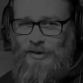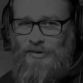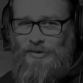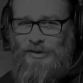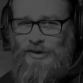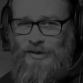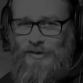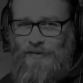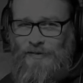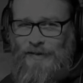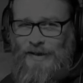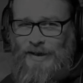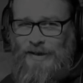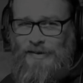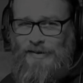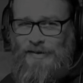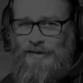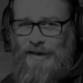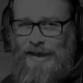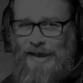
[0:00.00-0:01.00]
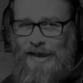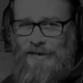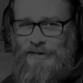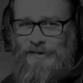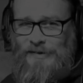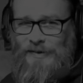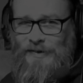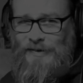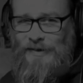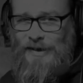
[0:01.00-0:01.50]
onto the figure and the
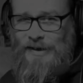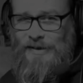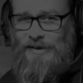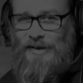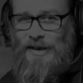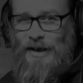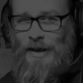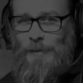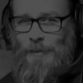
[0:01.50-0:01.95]
hands and things.